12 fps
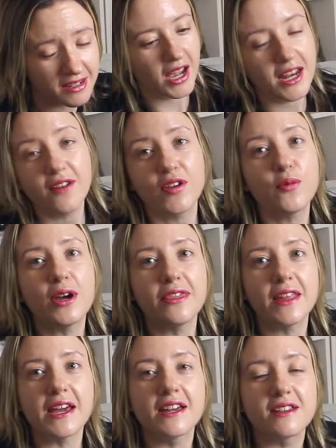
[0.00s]
I love it
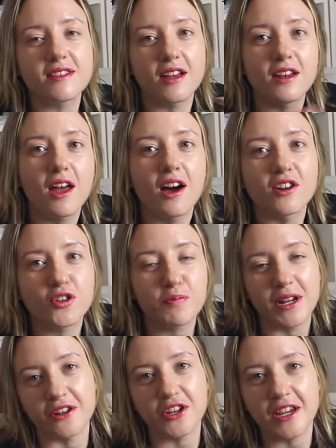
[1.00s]
when there's a large
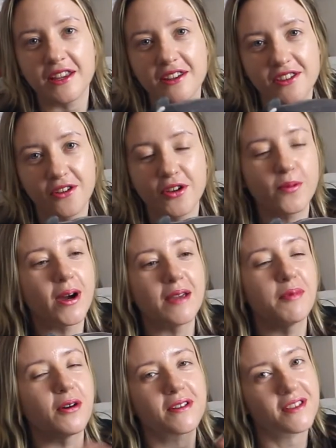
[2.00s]
plushie in a So
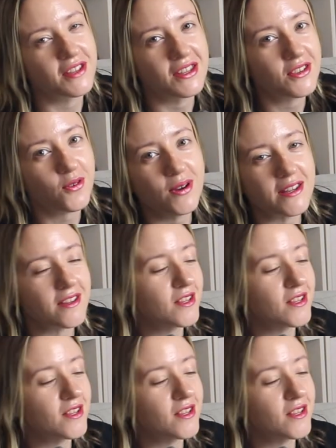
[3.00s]
Kawaii box because it's always